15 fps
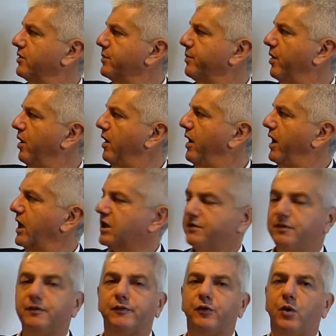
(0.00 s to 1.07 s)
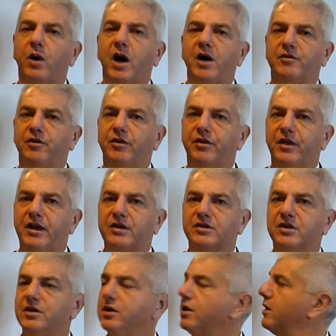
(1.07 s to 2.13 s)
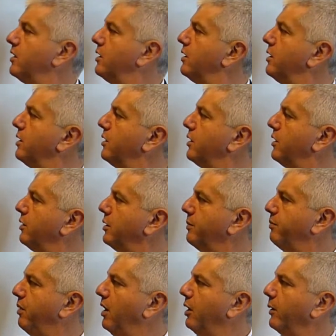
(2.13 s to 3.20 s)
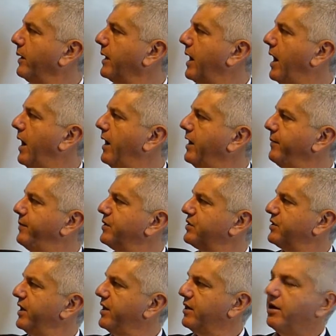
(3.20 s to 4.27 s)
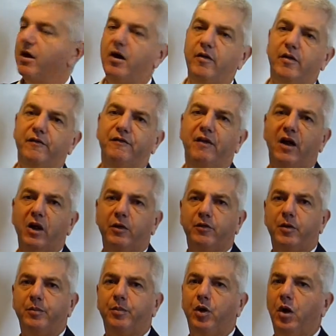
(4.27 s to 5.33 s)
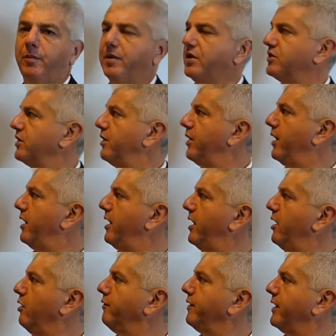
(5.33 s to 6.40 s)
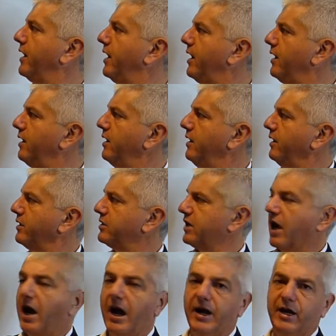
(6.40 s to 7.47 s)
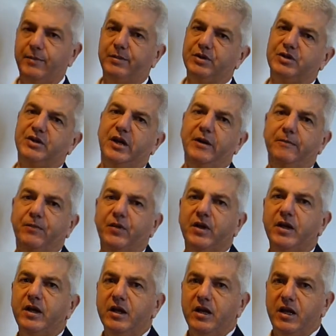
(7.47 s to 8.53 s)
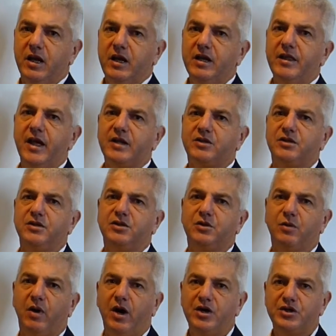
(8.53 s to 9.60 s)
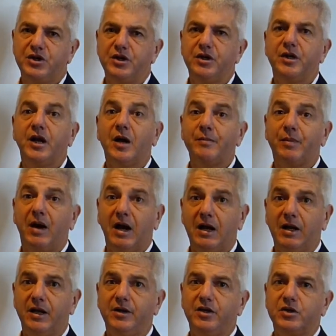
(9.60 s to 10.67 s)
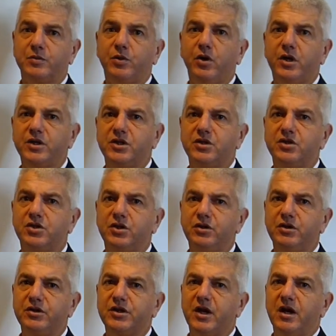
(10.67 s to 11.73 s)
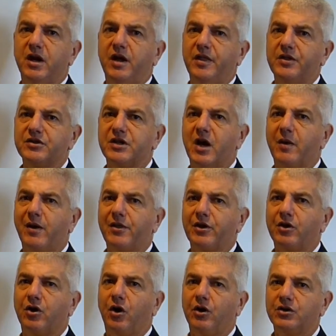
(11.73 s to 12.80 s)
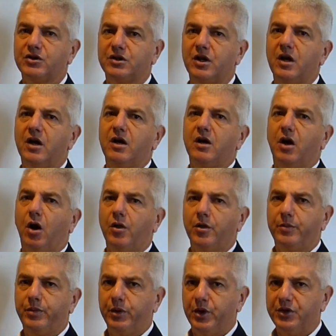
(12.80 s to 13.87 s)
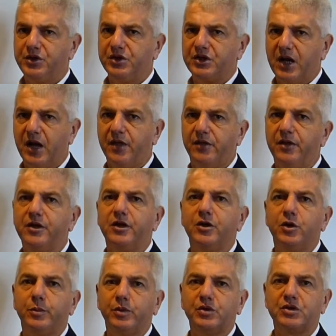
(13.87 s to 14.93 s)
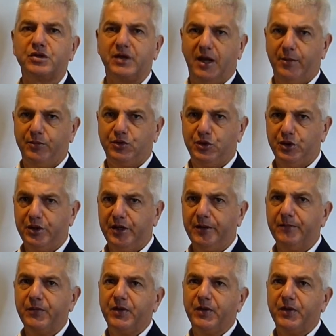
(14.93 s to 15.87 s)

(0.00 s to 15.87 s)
buy a house for $400,000, you're borrowing 80% of the value of the property, so the LVR is 80%. In that situation, you don't pay lender's mortgage insurance, and there's no other costs on the purchase other than your normal stamp duty,